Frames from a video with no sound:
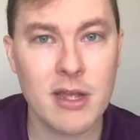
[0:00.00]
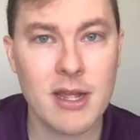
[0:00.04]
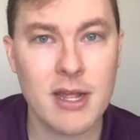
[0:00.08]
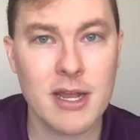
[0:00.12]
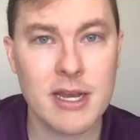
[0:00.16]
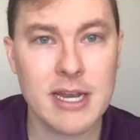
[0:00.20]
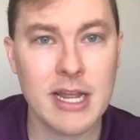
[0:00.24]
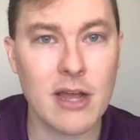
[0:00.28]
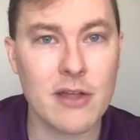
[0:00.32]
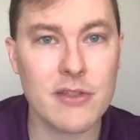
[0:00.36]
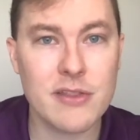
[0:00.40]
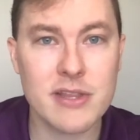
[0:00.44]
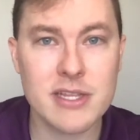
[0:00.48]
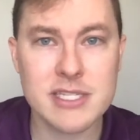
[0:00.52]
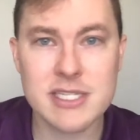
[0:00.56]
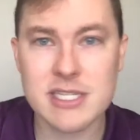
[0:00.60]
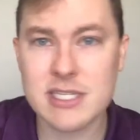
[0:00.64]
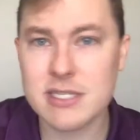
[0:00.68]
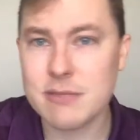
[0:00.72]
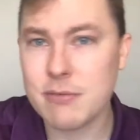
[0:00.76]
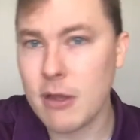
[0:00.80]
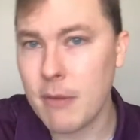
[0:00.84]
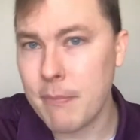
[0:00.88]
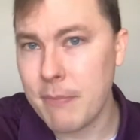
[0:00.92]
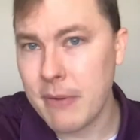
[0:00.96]
Now, this is
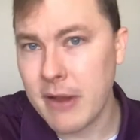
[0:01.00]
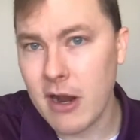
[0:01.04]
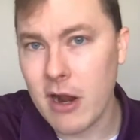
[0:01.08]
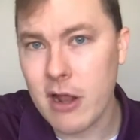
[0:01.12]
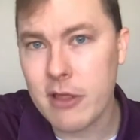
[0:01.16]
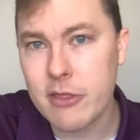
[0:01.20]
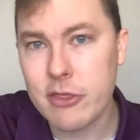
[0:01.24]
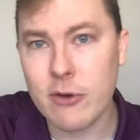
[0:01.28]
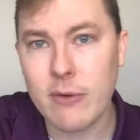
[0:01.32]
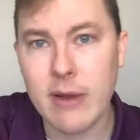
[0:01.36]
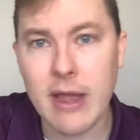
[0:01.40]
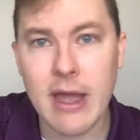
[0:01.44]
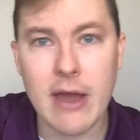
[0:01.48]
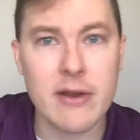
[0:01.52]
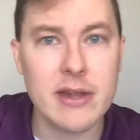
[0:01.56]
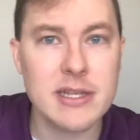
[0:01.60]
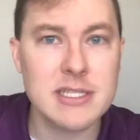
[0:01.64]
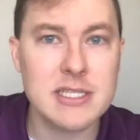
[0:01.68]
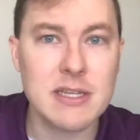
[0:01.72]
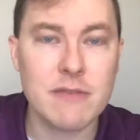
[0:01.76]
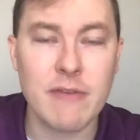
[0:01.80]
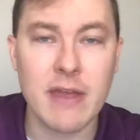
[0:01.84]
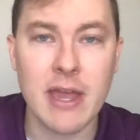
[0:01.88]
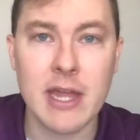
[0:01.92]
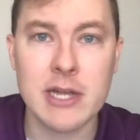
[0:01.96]
apparent throughout his
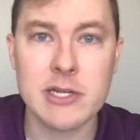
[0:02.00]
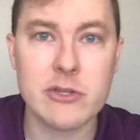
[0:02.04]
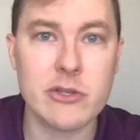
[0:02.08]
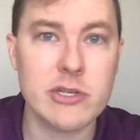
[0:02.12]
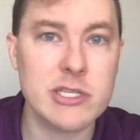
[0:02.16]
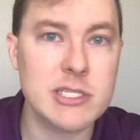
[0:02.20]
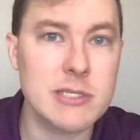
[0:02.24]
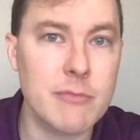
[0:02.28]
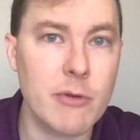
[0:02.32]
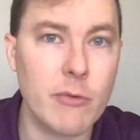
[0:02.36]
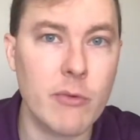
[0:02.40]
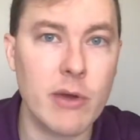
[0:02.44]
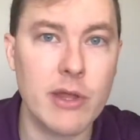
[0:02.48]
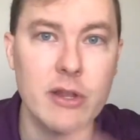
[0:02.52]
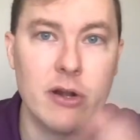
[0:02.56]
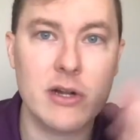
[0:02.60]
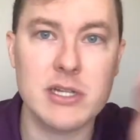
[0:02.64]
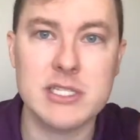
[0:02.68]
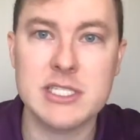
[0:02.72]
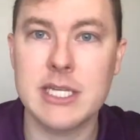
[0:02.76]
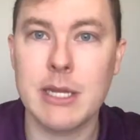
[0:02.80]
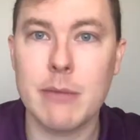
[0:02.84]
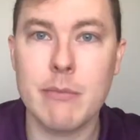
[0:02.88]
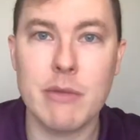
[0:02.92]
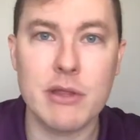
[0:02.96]
evangelism, but whether it's
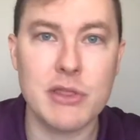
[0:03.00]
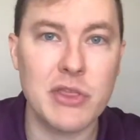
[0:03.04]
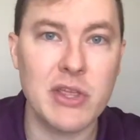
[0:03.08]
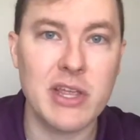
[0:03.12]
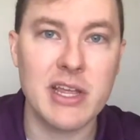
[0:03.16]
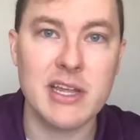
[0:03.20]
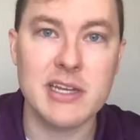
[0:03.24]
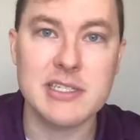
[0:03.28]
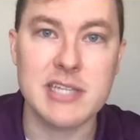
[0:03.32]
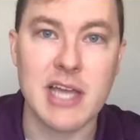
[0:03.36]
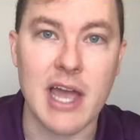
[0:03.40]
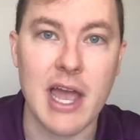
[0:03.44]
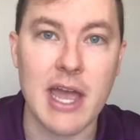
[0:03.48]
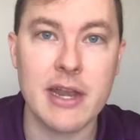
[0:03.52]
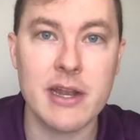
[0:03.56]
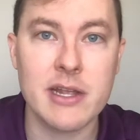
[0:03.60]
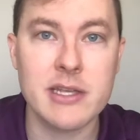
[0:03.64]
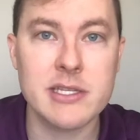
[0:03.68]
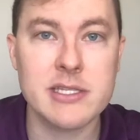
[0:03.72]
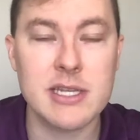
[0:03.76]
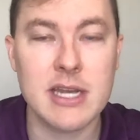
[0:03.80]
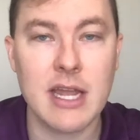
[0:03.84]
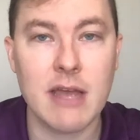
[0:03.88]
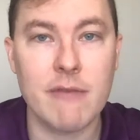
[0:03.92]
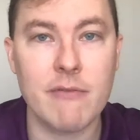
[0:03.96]
Timothy and Titus
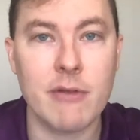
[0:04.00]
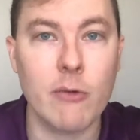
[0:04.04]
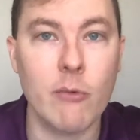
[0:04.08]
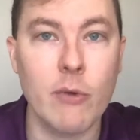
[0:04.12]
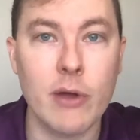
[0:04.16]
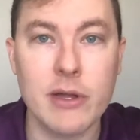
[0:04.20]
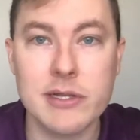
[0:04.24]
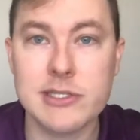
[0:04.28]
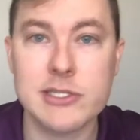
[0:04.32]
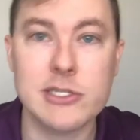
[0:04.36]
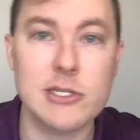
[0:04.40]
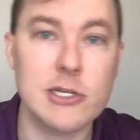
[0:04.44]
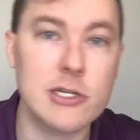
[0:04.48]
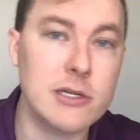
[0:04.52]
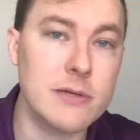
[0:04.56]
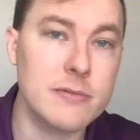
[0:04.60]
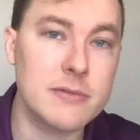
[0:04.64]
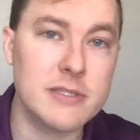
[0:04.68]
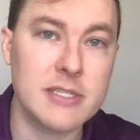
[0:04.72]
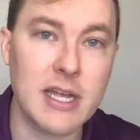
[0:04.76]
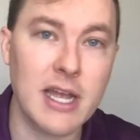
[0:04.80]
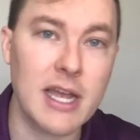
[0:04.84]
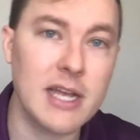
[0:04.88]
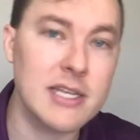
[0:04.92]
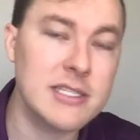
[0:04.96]
and having one
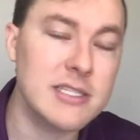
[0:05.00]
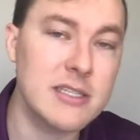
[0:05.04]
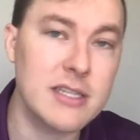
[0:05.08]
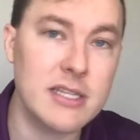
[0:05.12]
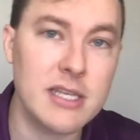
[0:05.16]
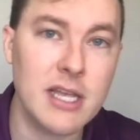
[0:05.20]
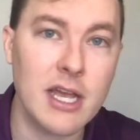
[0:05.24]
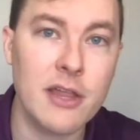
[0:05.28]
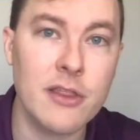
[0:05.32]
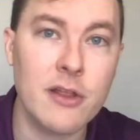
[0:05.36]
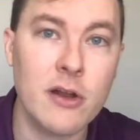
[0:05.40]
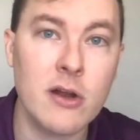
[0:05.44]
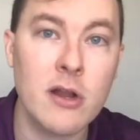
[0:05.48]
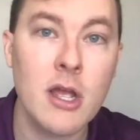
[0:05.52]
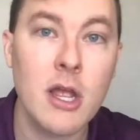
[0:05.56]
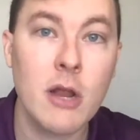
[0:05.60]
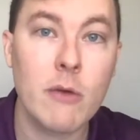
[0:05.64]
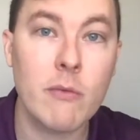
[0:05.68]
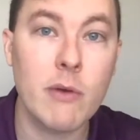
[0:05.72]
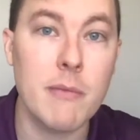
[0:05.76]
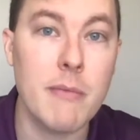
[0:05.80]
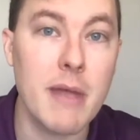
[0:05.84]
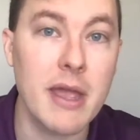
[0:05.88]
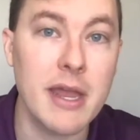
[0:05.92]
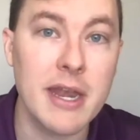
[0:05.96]
circumcised and the other
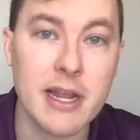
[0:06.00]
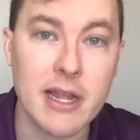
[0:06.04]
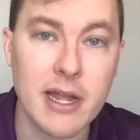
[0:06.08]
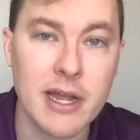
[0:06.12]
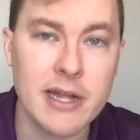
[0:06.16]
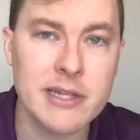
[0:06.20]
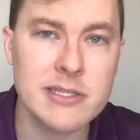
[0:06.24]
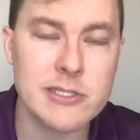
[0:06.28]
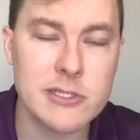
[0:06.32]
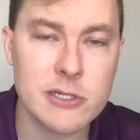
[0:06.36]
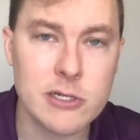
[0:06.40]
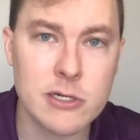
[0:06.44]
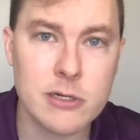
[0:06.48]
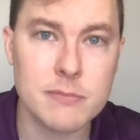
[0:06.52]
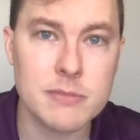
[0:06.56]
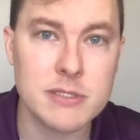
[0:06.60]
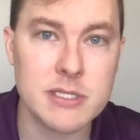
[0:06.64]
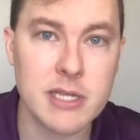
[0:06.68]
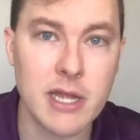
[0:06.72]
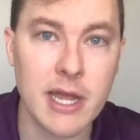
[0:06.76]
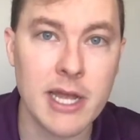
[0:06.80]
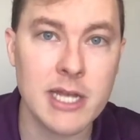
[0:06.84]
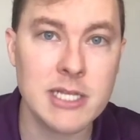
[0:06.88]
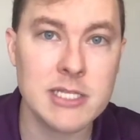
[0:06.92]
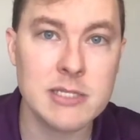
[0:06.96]
remaining
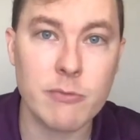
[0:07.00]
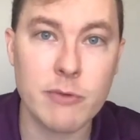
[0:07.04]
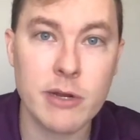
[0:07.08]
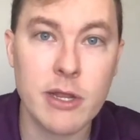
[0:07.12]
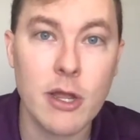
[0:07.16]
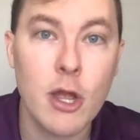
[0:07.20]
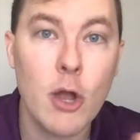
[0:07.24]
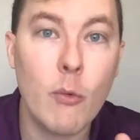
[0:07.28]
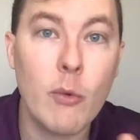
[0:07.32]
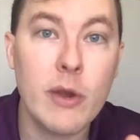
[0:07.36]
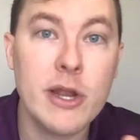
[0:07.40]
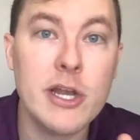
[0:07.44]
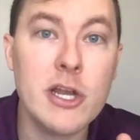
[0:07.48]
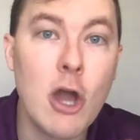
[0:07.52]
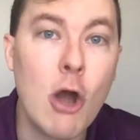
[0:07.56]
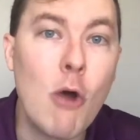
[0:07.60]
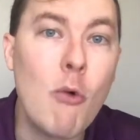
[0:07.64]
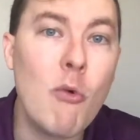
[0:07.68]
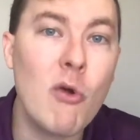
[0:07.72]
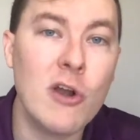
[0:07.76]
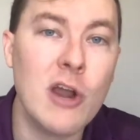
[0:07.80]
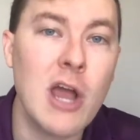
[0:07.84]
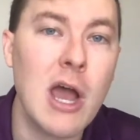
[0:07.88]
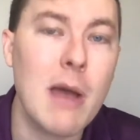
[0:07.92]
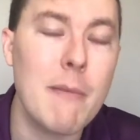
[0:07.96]
uncircumcised, we know we're
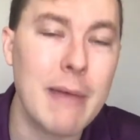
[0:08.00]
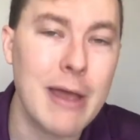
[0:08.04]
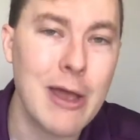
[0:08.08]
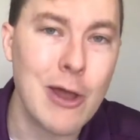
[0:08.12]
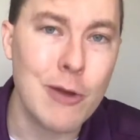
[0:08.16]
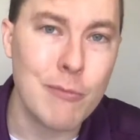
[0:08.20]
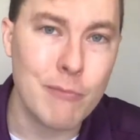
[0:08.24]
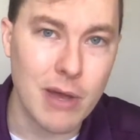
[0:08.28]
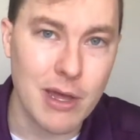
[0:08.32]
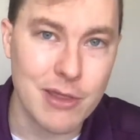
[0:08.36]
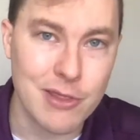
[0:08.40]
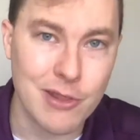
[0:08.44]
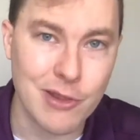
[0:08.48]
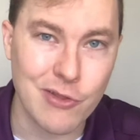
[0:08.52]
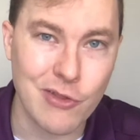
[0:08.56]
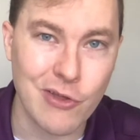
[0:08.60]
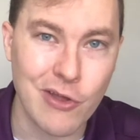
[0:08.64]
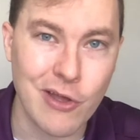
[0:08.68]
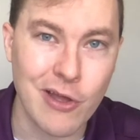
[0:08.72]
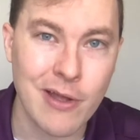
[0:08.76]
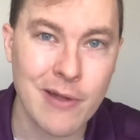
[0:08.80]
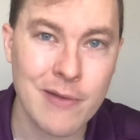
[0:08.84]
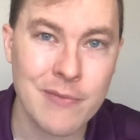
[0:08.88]
not bound by the law.